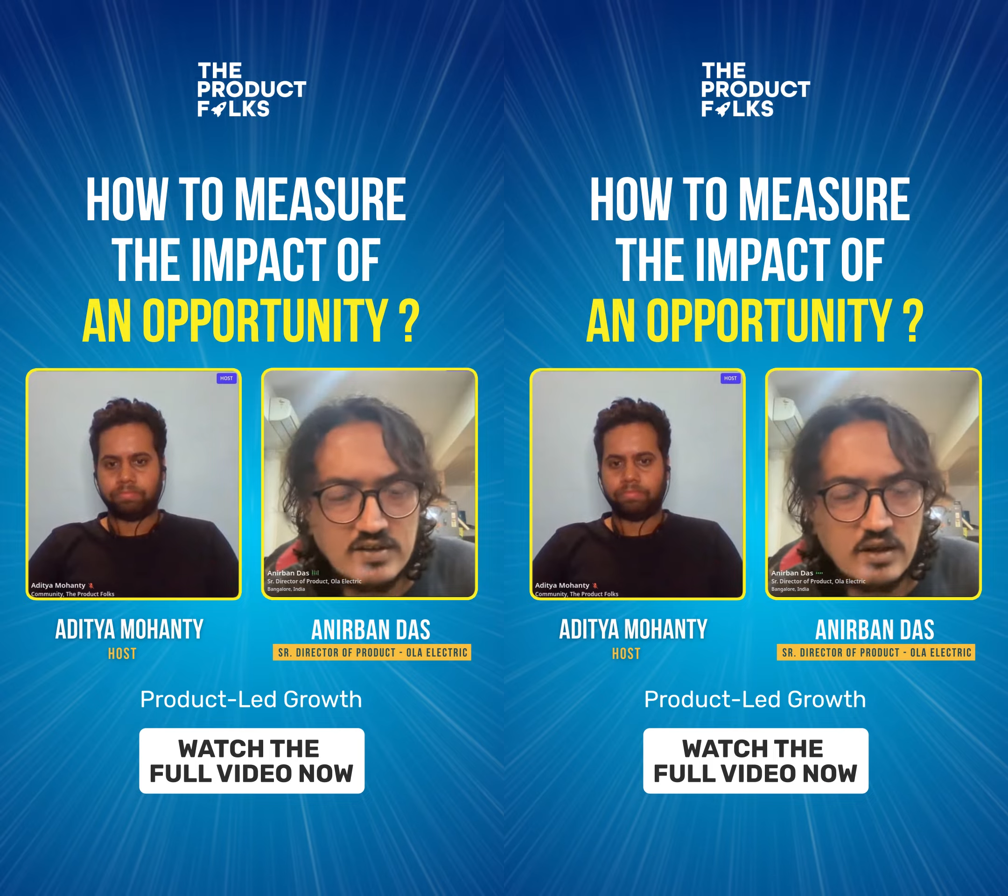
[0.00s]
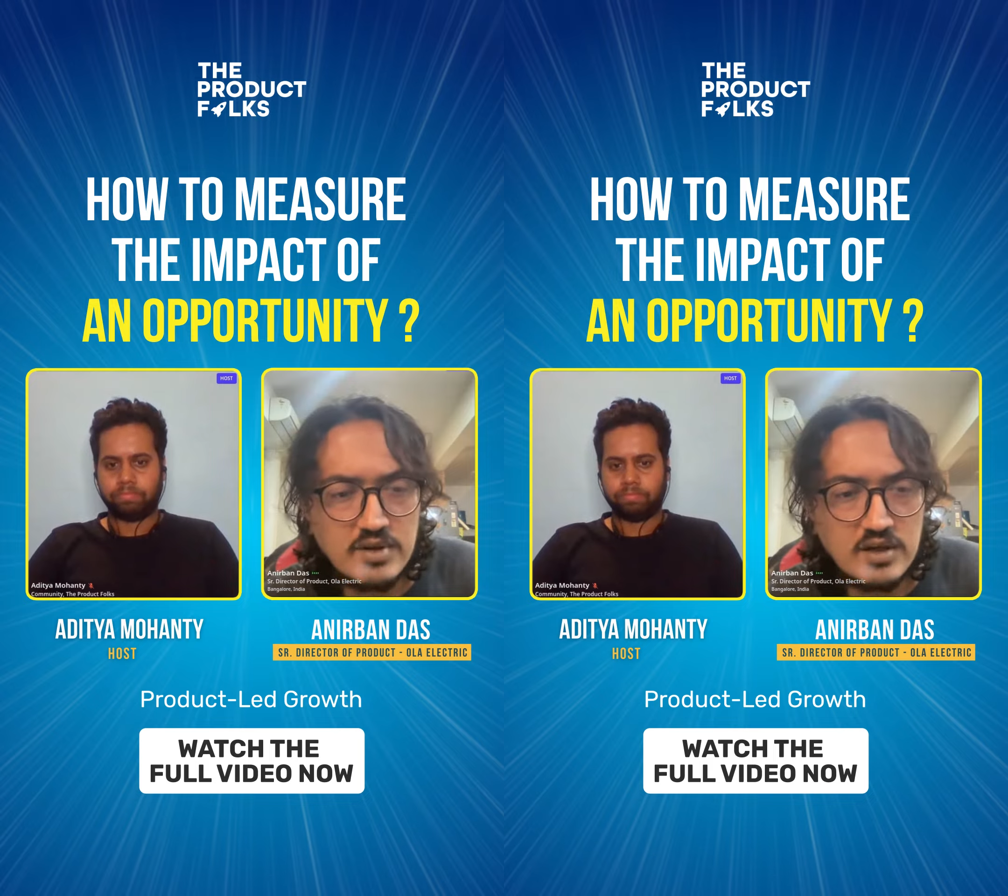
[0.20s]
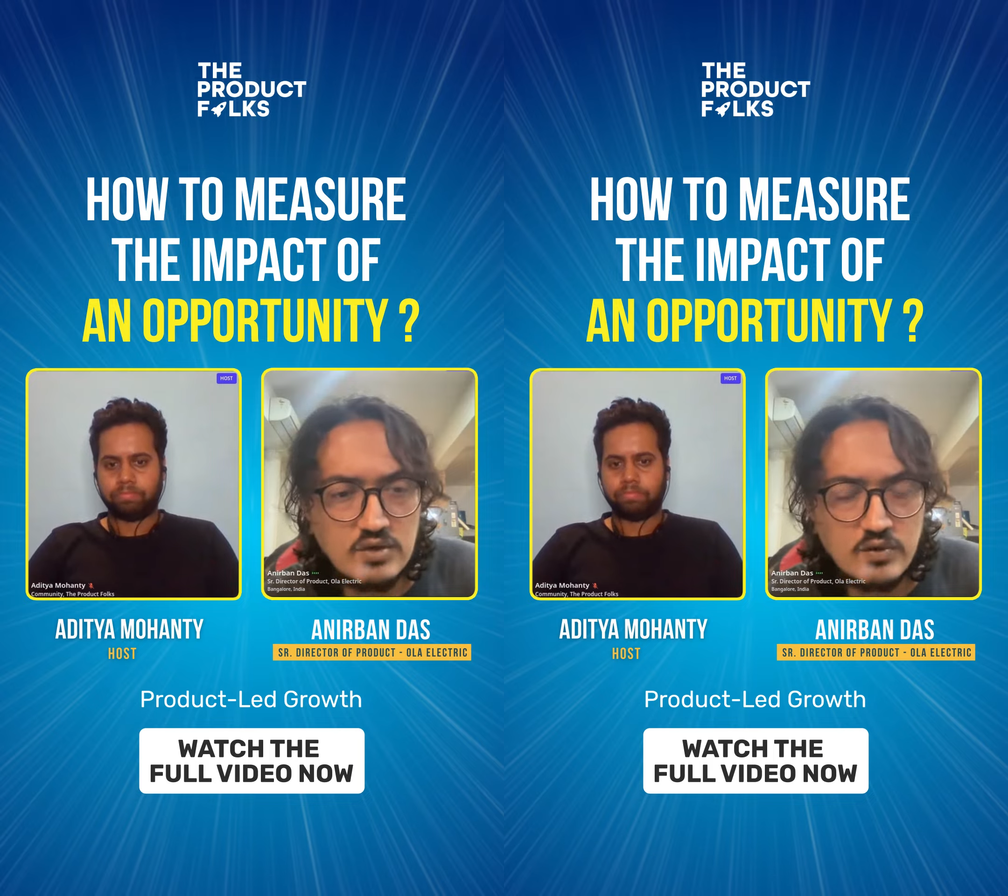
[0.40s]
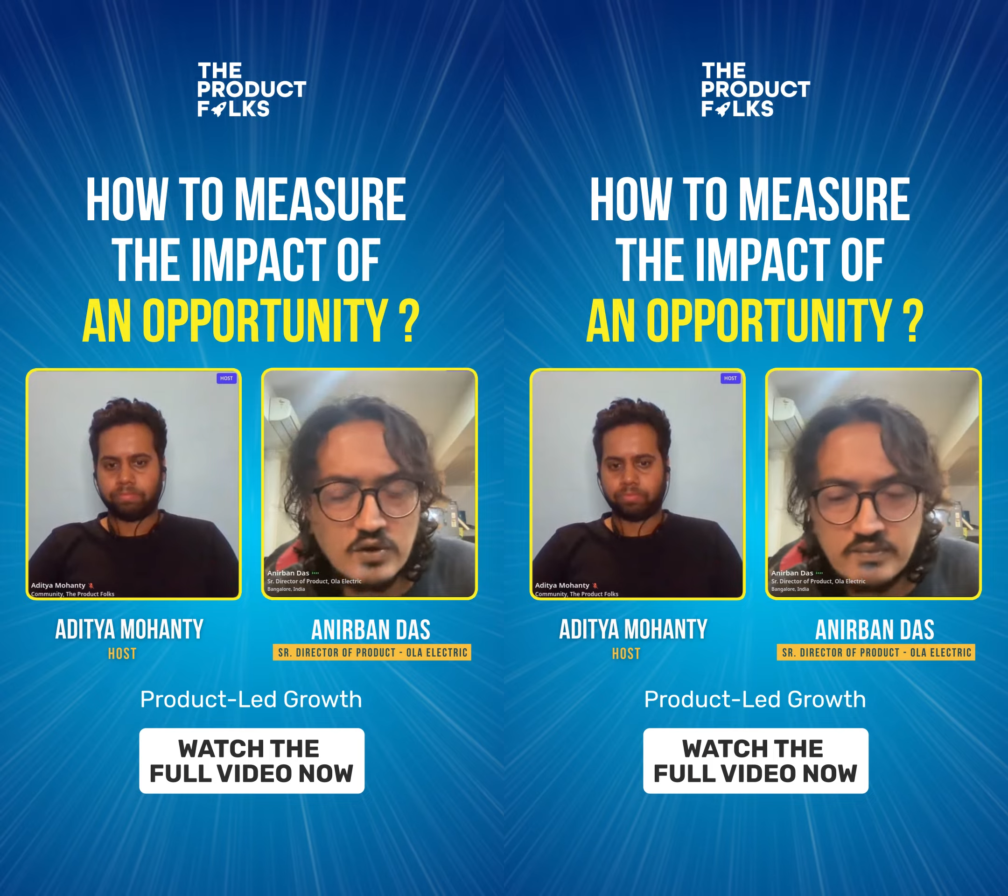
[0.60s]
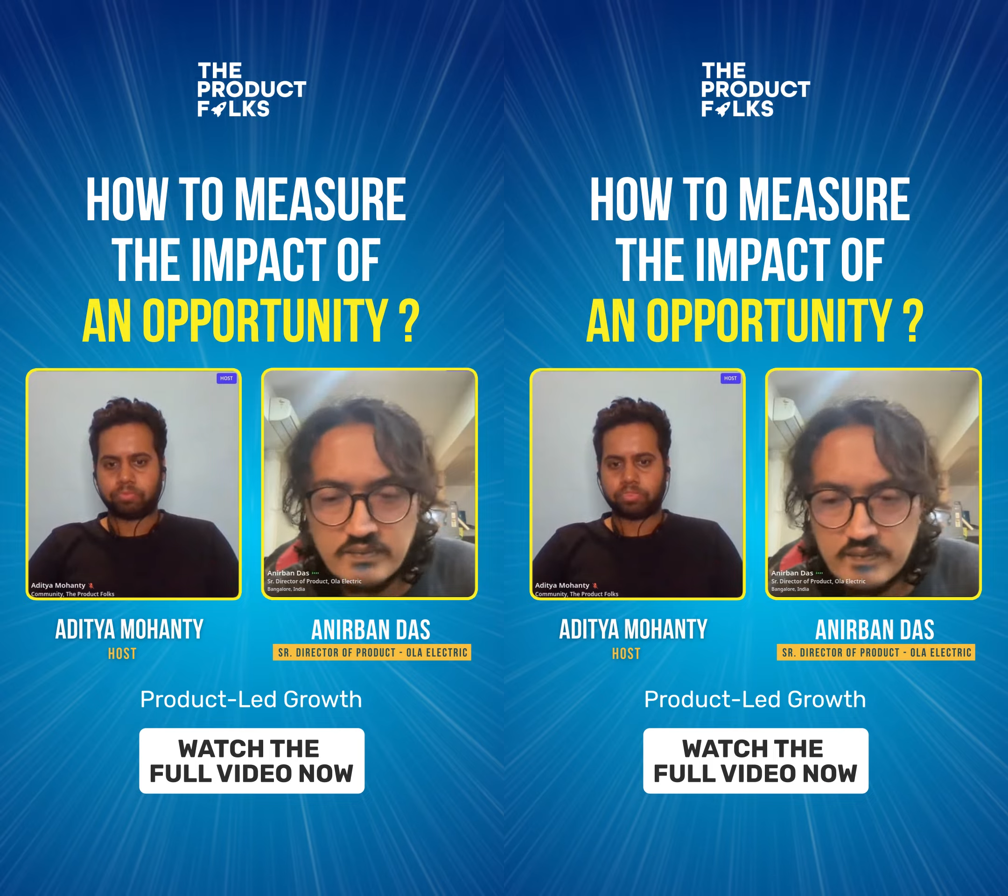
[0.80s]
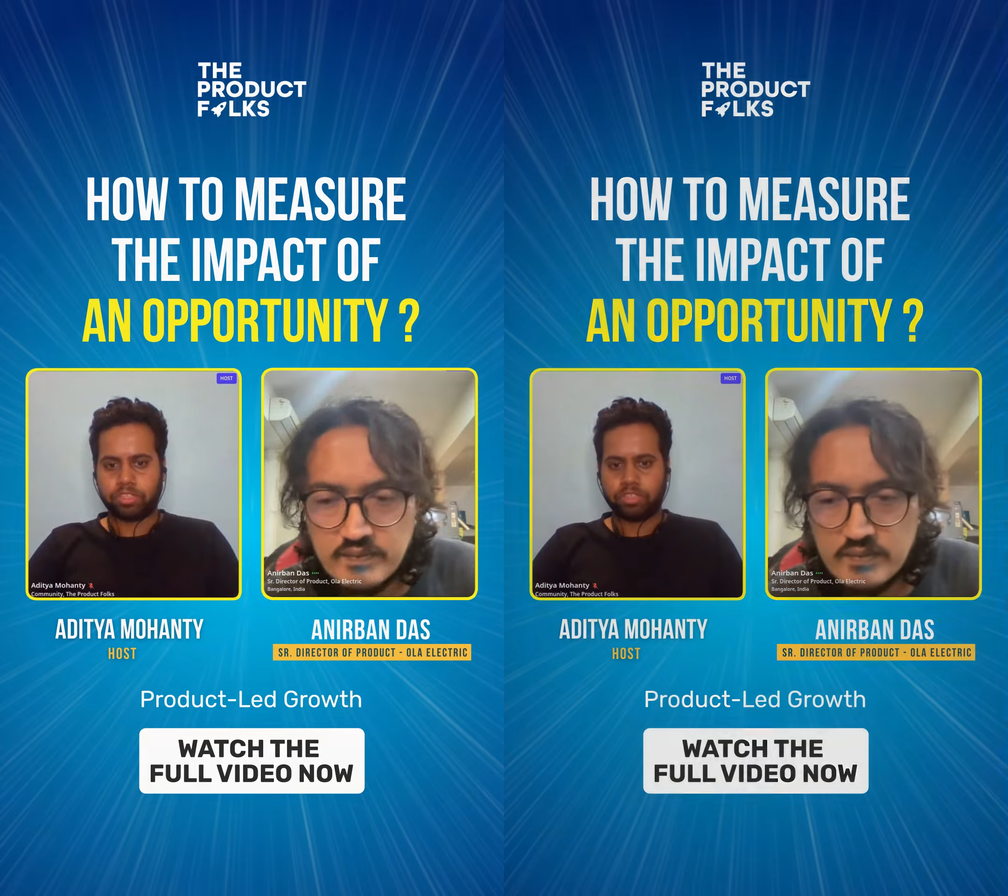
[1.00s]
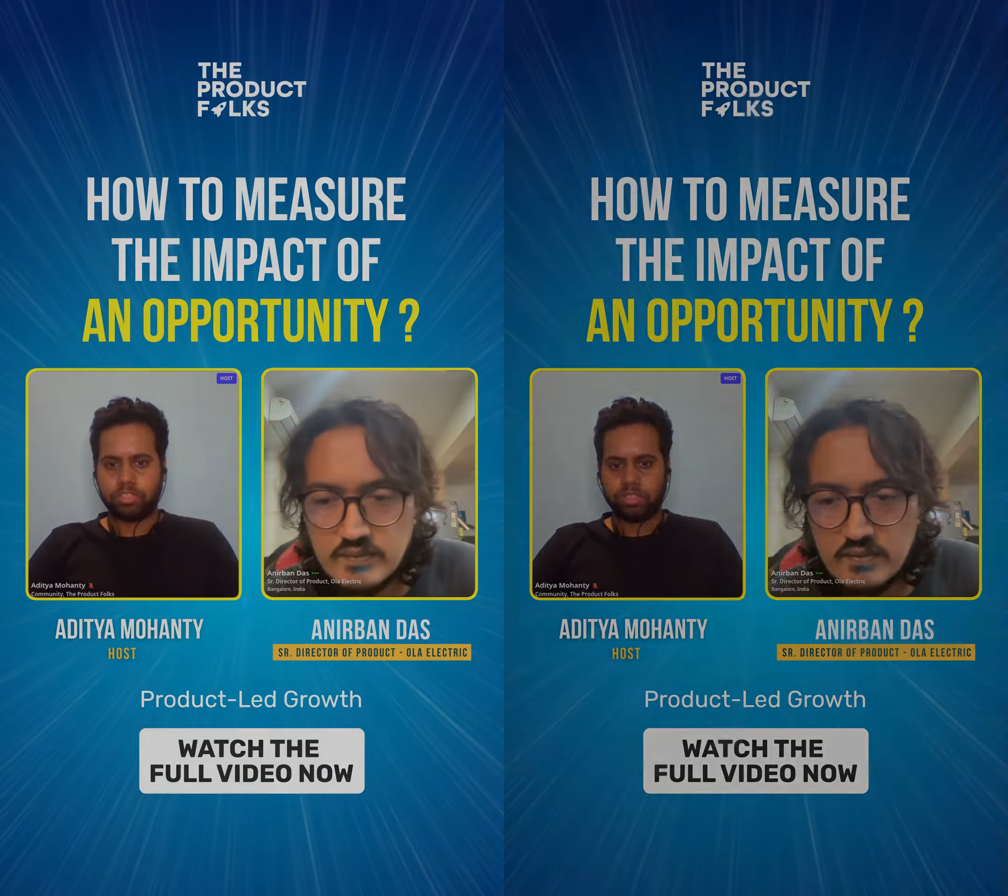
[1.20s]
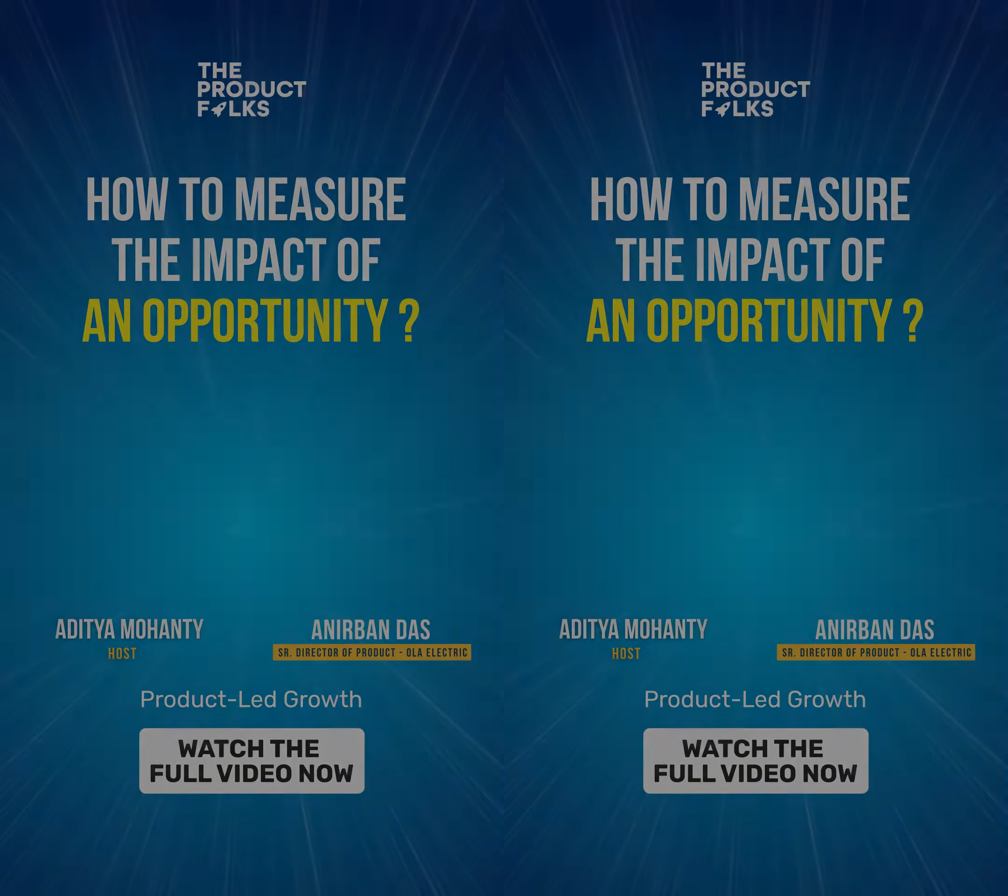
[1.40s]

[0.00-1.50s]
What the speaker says: has come in useful.